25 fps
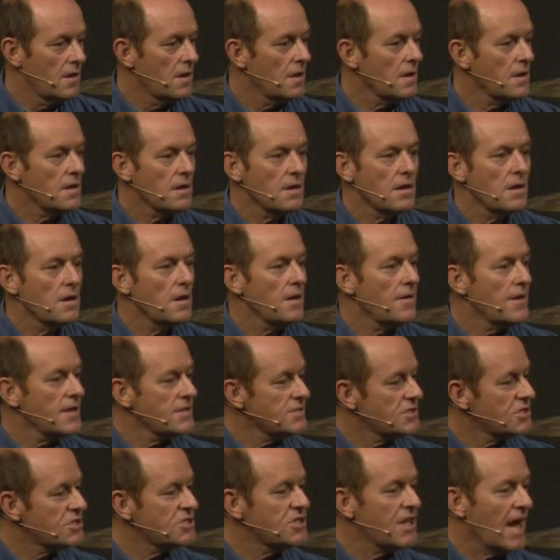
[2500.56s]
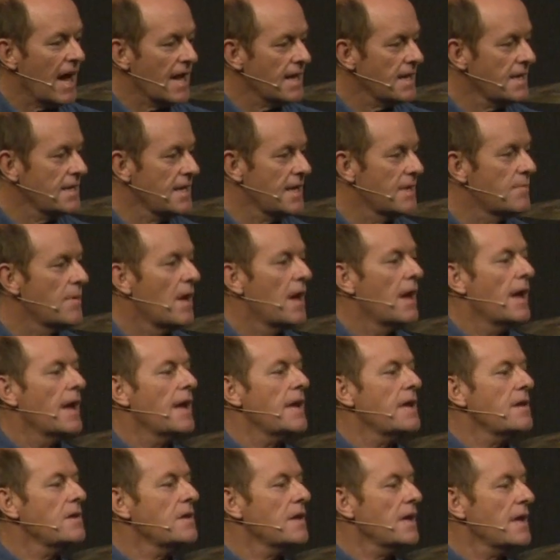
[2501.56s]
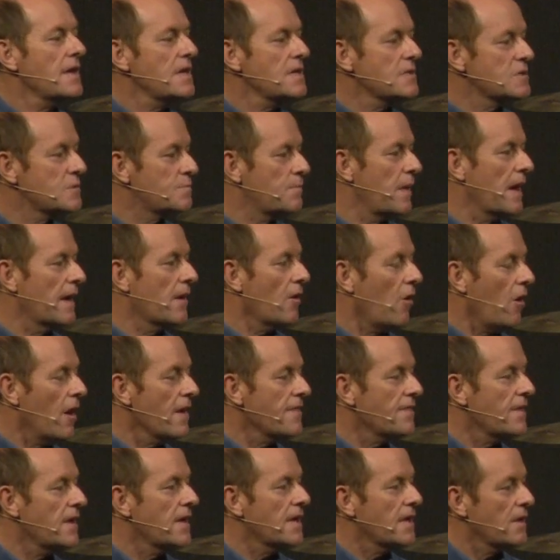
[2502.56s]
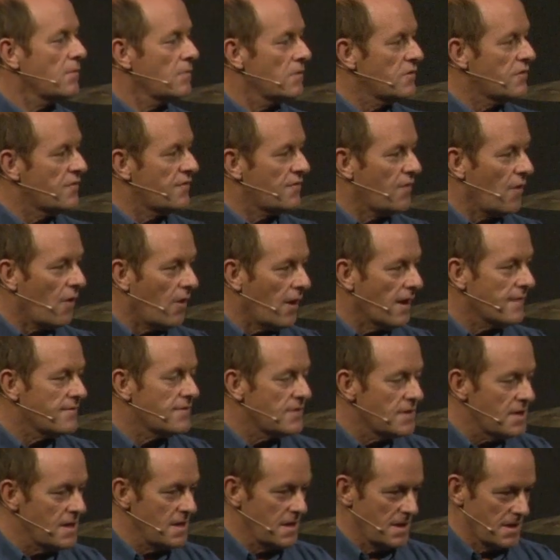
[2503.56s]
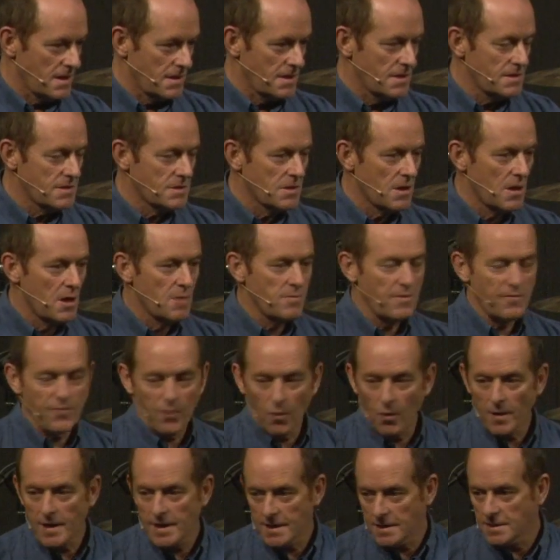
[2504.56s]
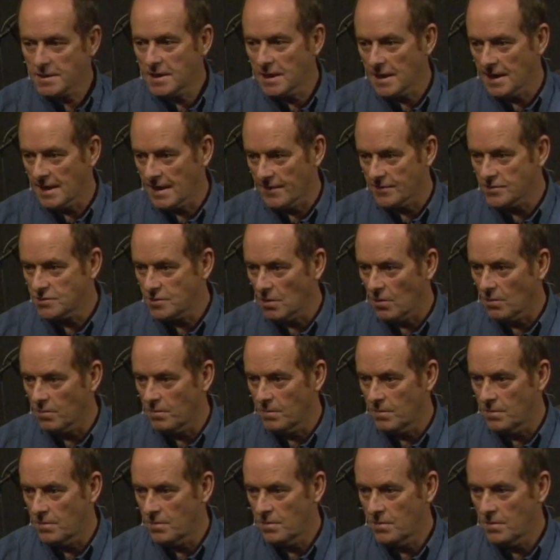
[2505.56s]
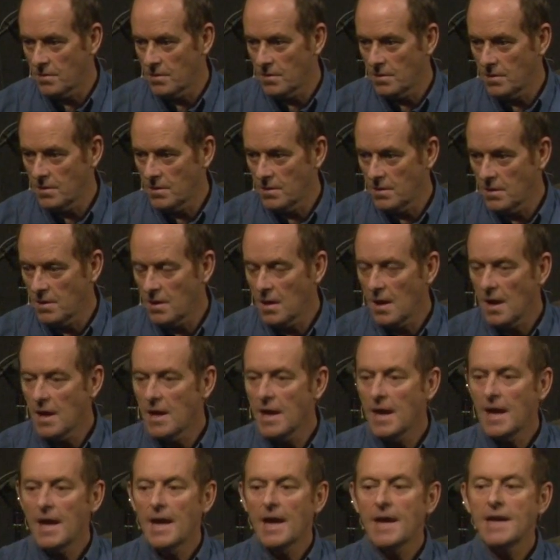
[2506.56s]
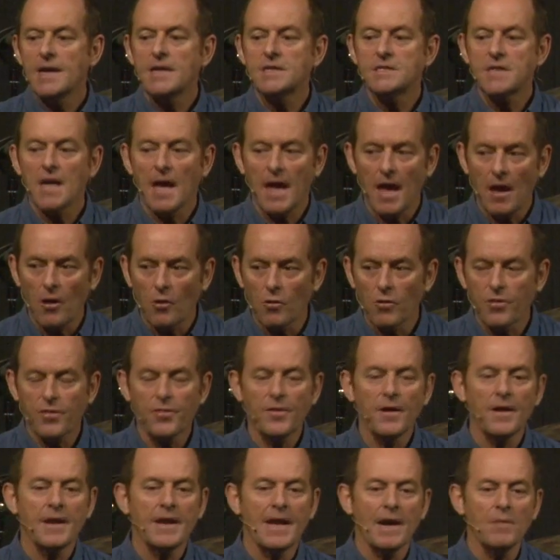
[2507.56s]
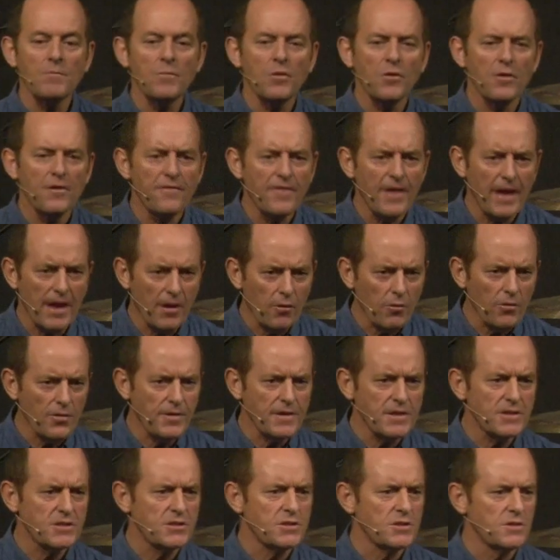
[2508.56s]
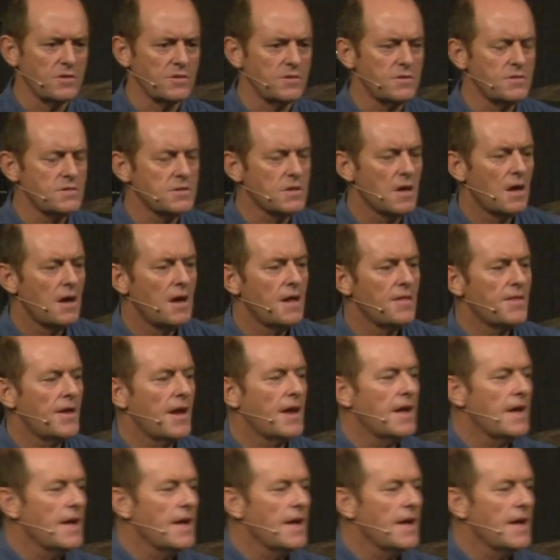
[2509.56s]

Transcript: It shattered him. He spent, I think it was 5 years before he could get another job. His health, the number of health issues that